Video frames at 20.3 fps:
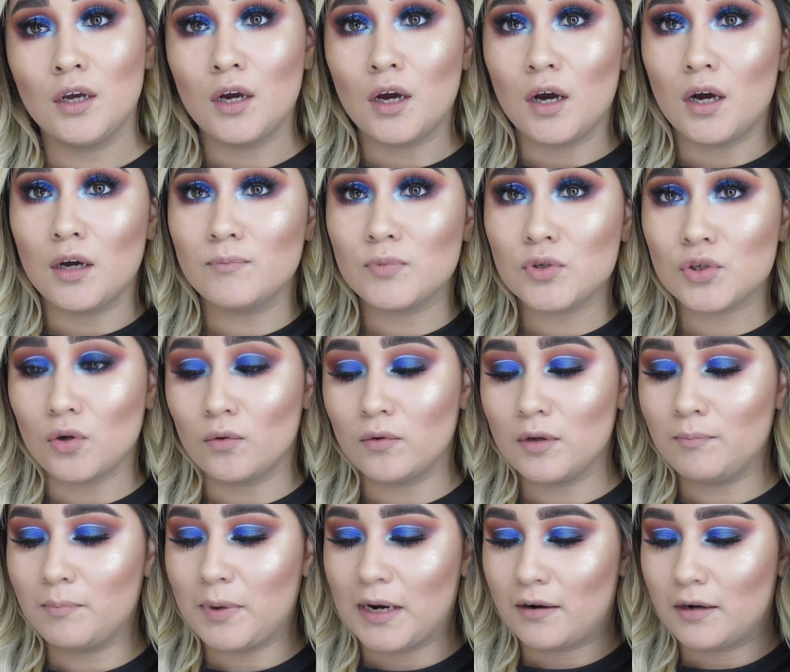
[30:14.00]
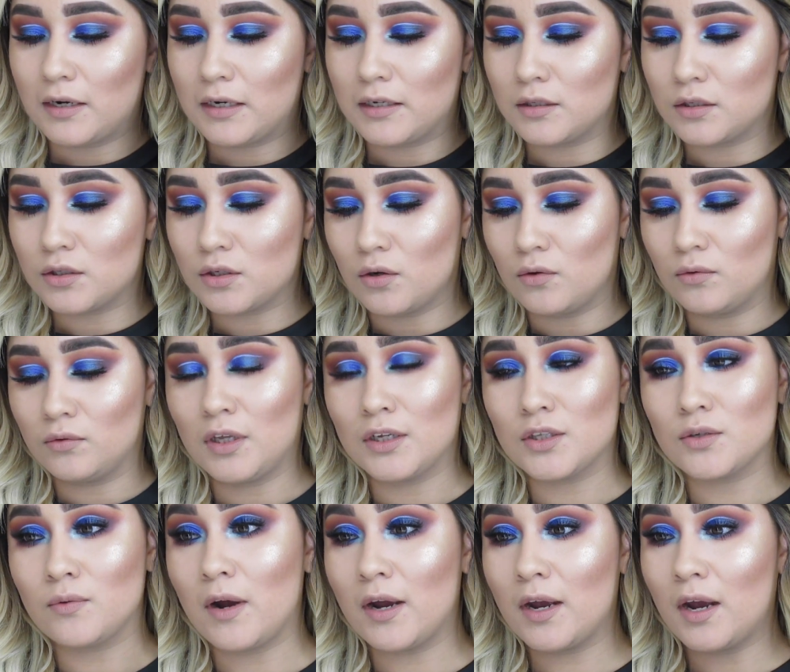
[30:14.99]
I'm so embarrassed. So
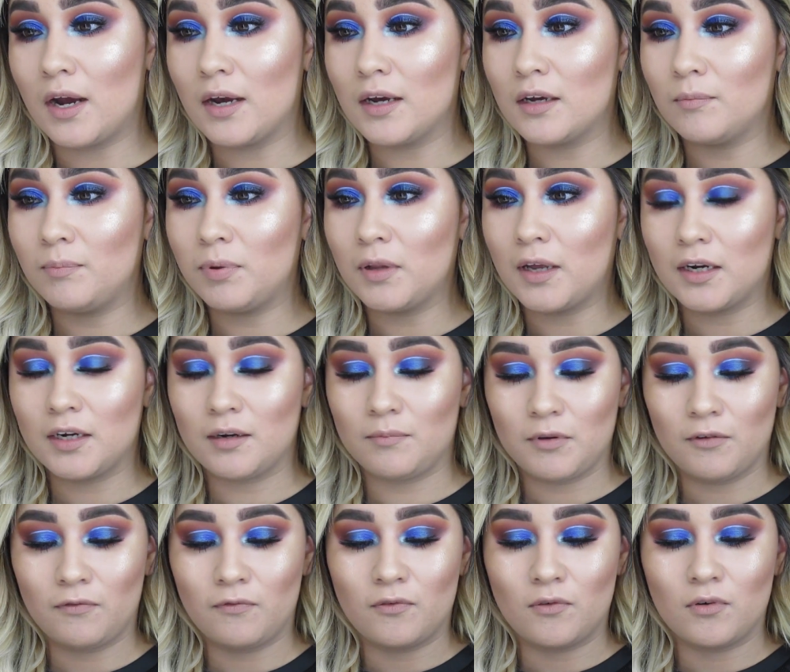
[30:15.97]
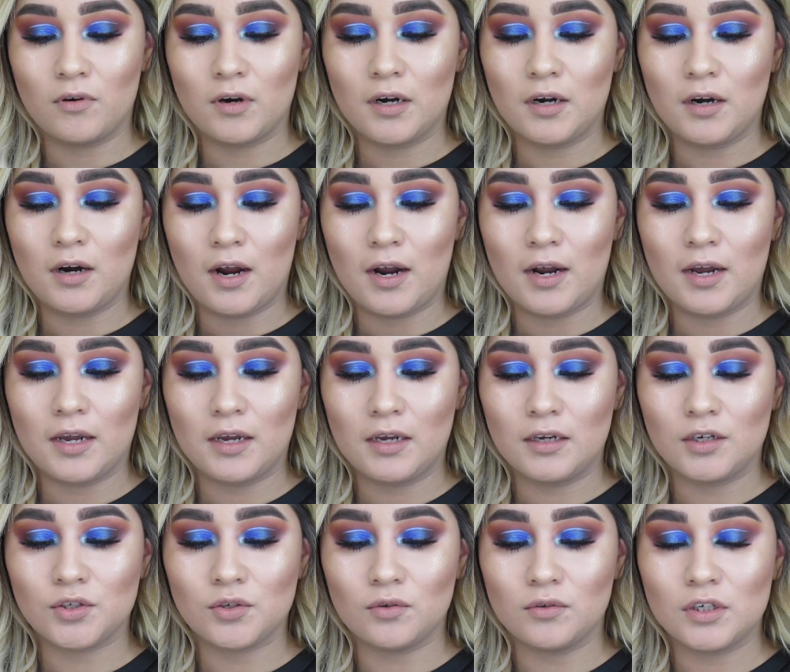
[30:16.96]
that's why I applied it before I
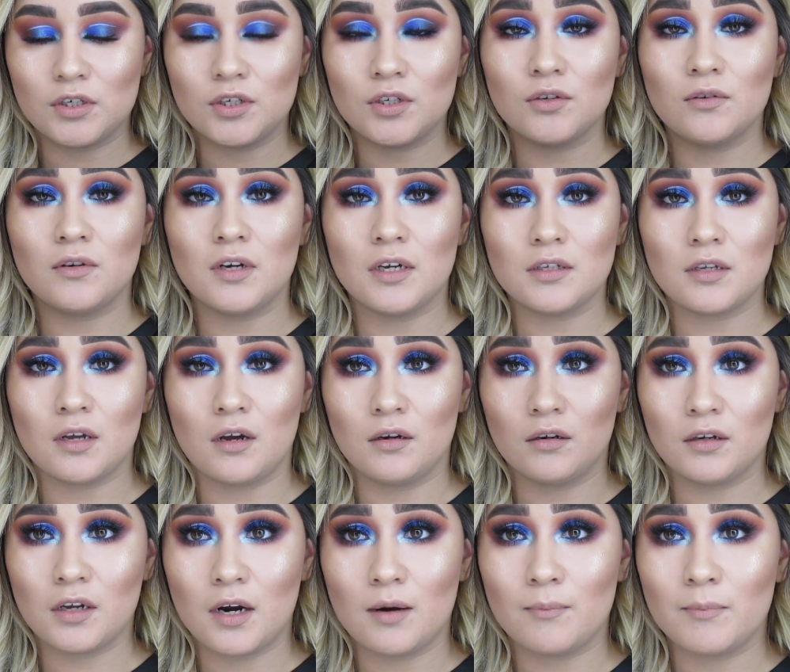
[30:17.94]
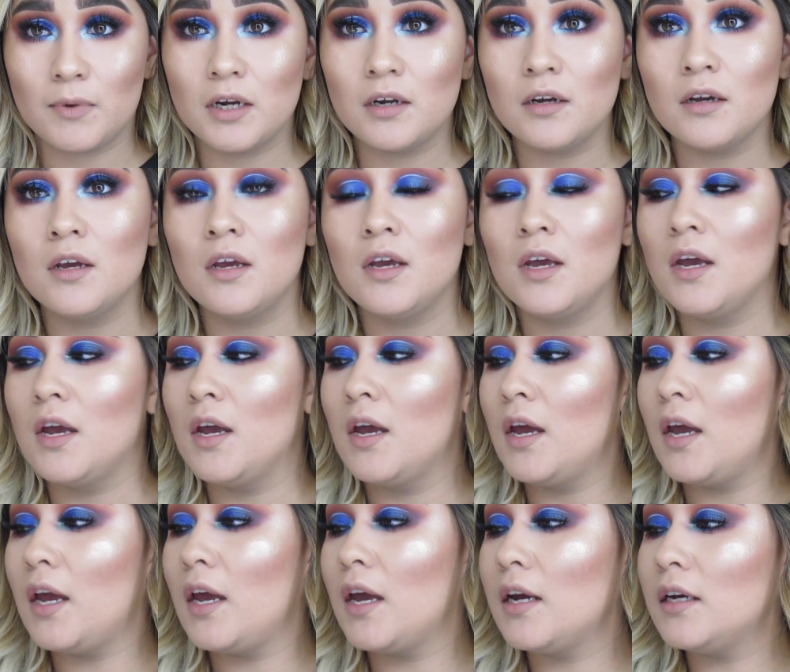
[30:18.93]
showed it to you guys on camera.
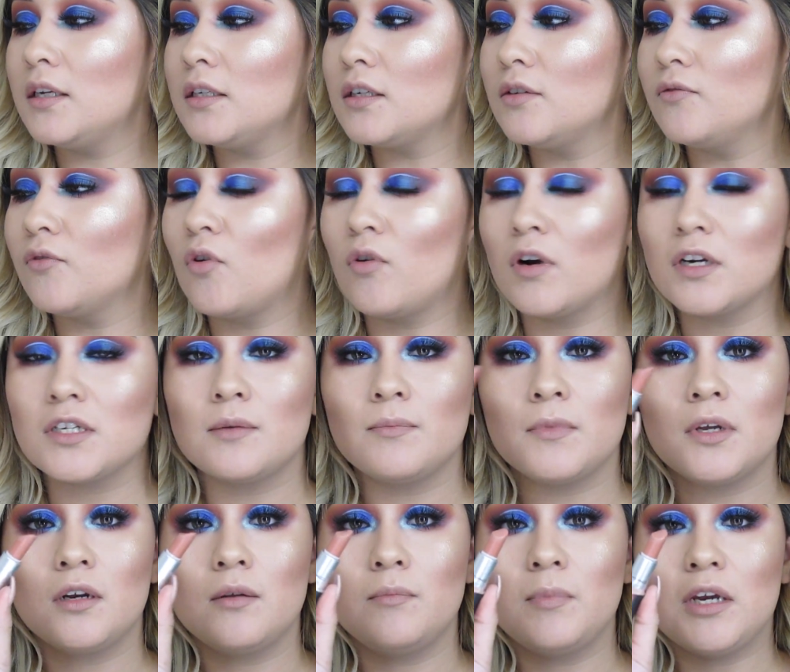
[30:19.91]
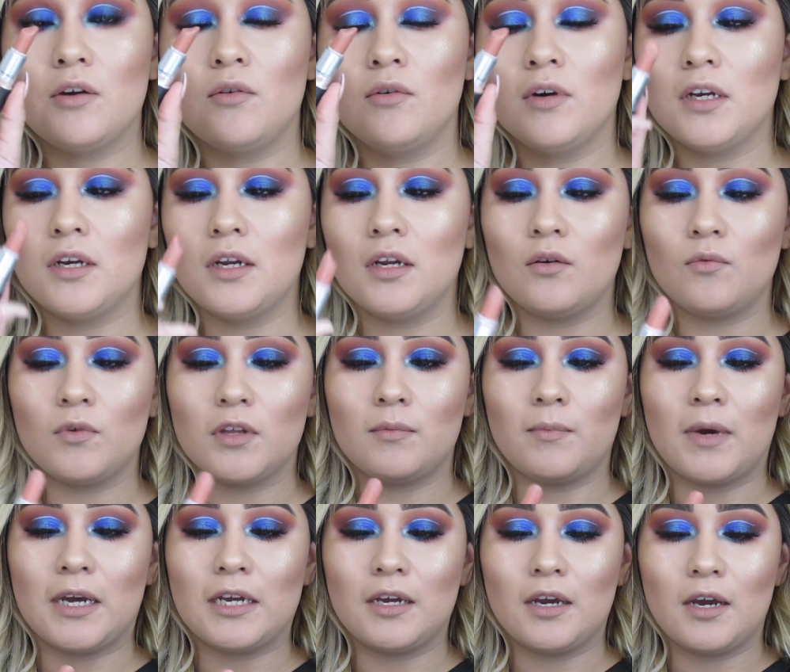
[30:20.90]
And of course, I'm gonna be going in with
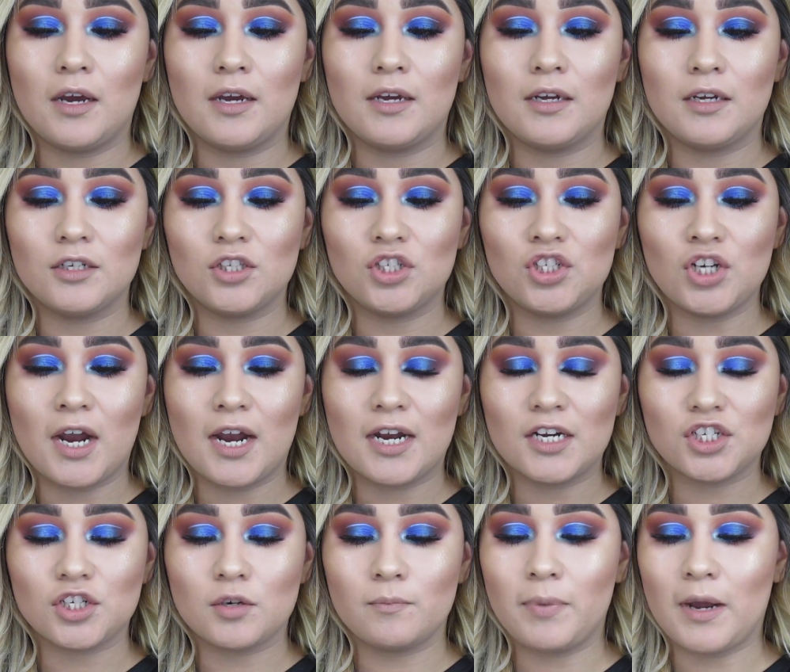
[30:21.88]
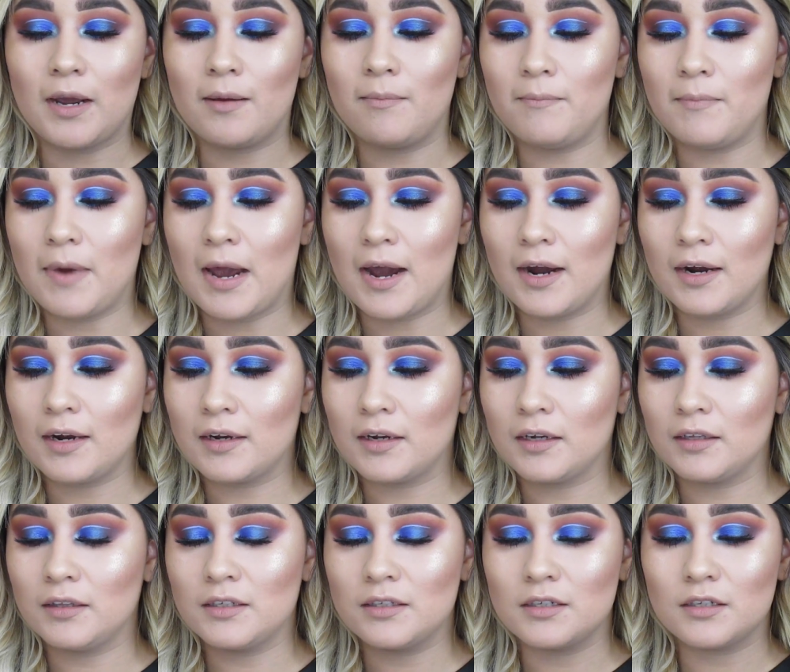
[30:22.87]
my Jash by MAC.
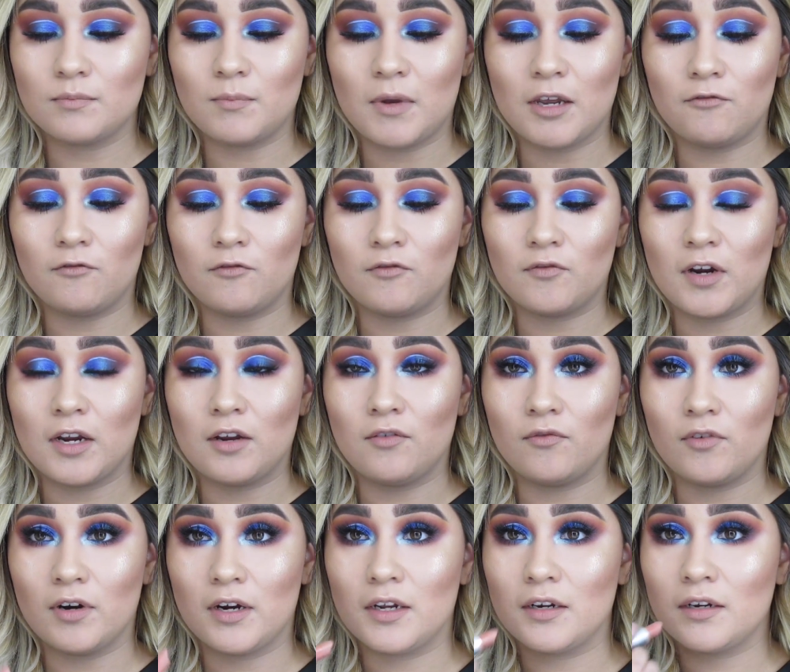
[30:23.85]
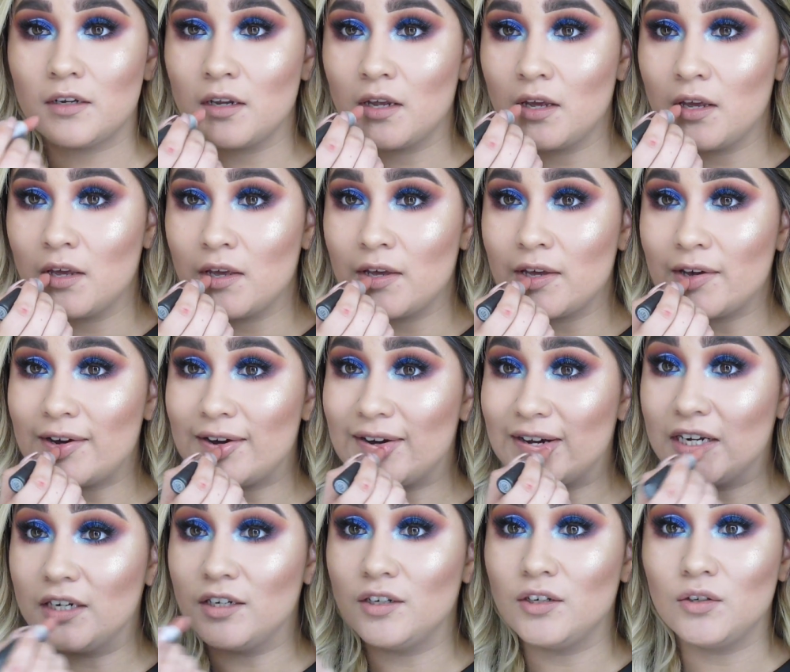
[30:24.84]
This is my favorite
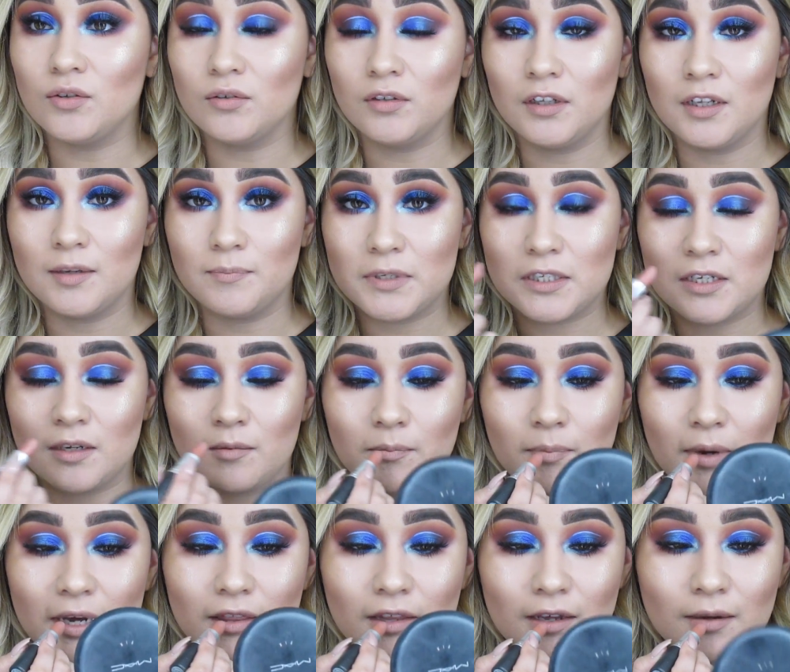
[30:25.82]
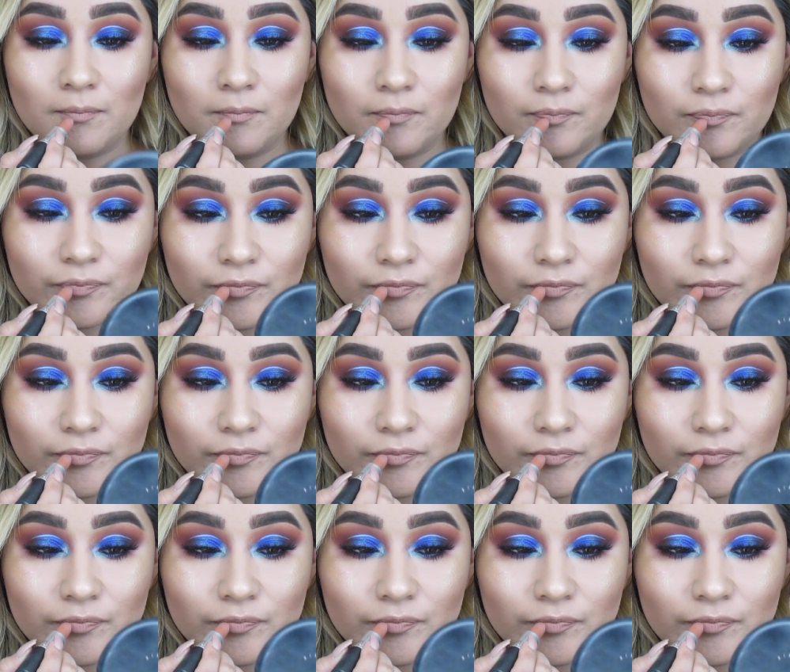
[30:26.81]
nude lipstick by them.